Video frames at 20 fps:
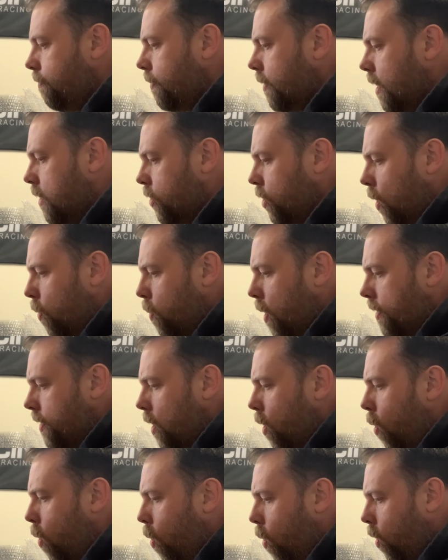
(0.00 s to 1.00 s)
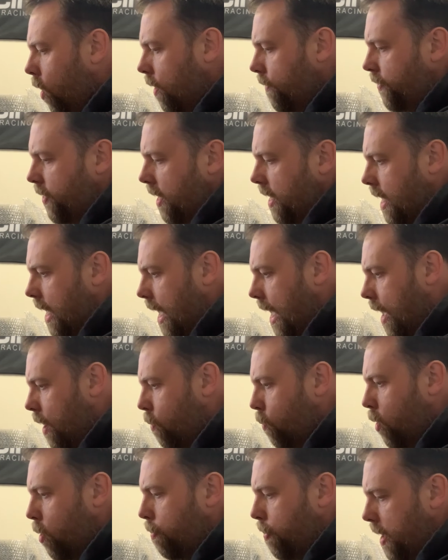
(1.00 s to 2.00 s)
So whether all of the kit
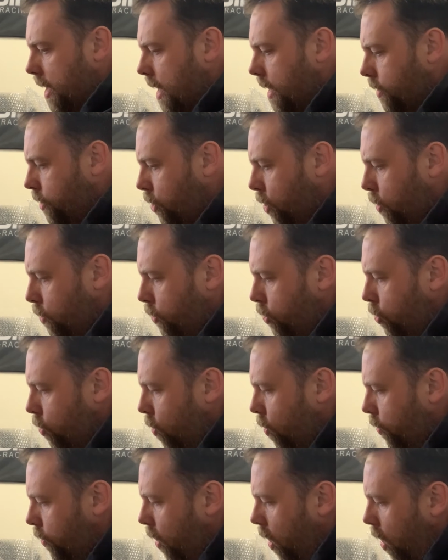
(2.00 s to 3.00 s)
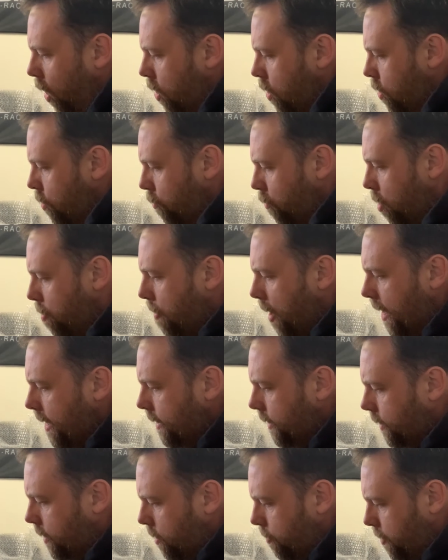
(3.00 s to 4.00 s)
will be in use or not
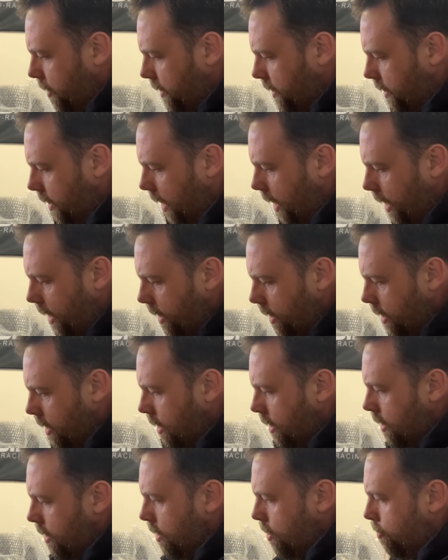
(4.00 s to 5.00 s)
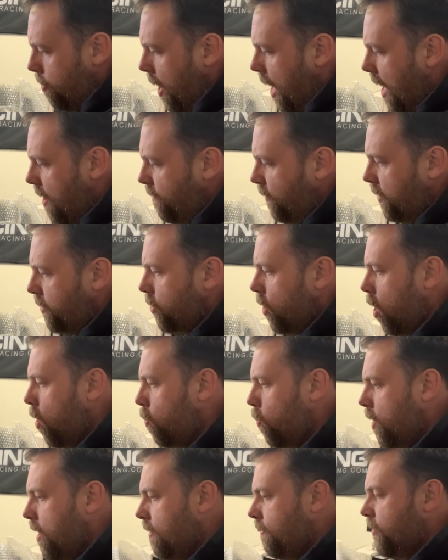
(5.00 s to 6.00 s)
remains to be seen. But every
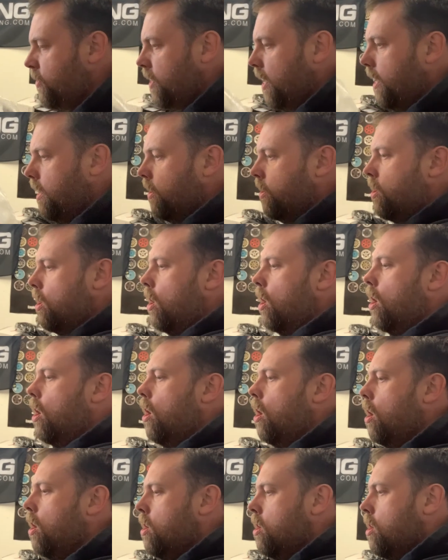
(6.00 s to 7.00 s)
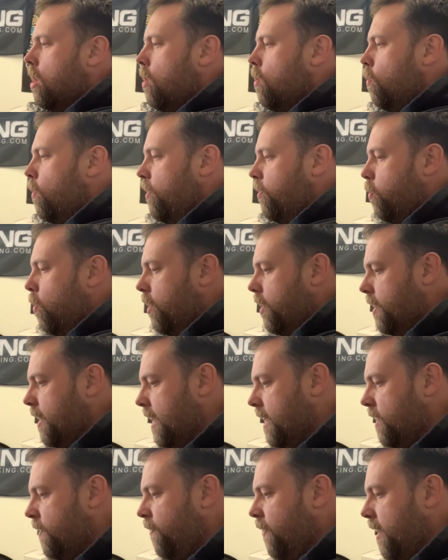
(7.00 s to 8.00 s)
time we've seen a car with one of
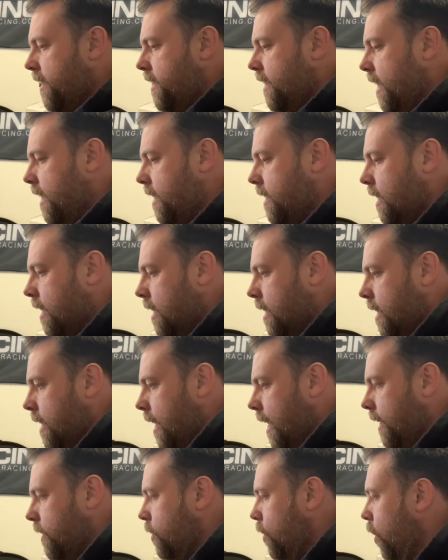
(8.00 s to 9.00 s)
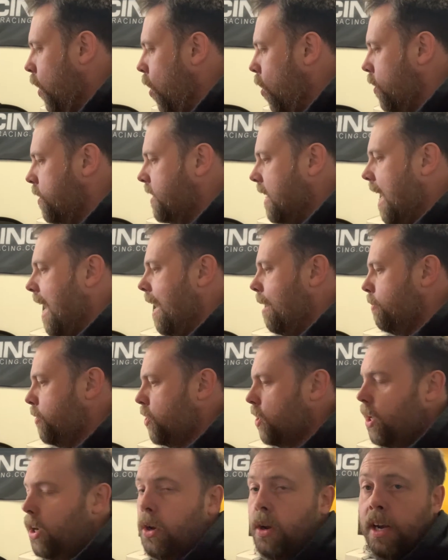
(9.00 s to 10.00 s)
these fitted, it's looked
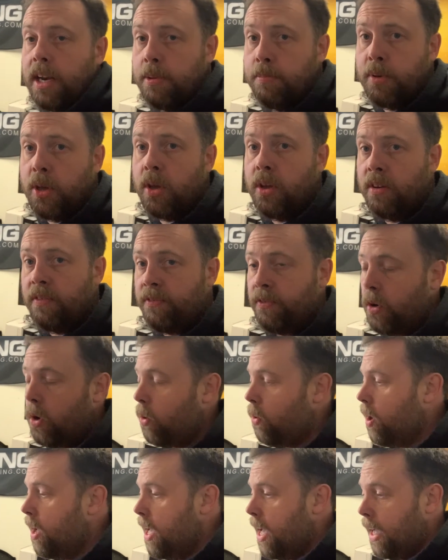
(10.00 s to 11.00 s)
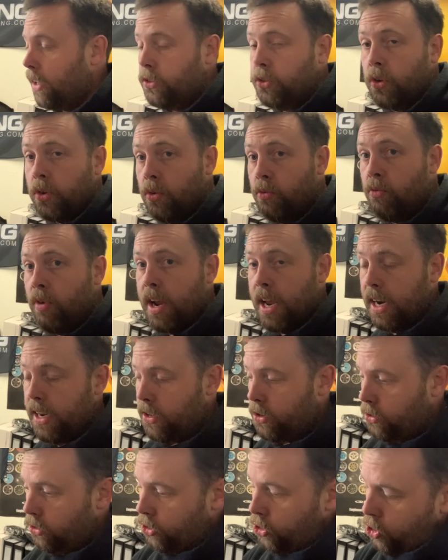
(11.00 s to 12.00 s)
absolutely beautiful and done a really
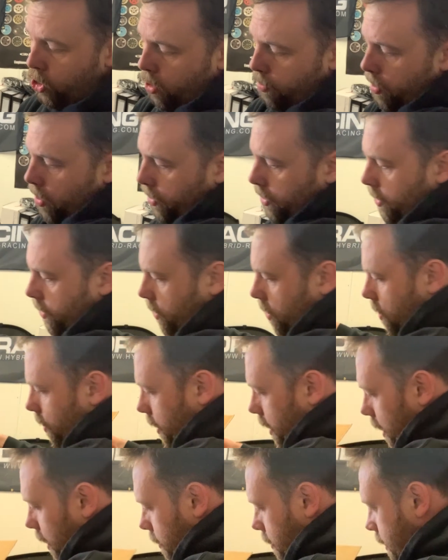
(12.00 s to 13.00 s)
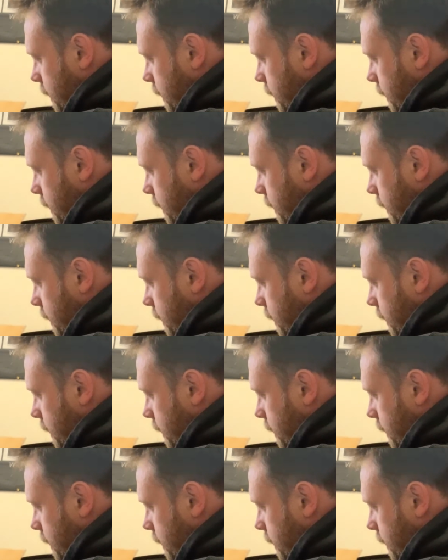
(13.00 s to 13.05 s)
good job on the dyno.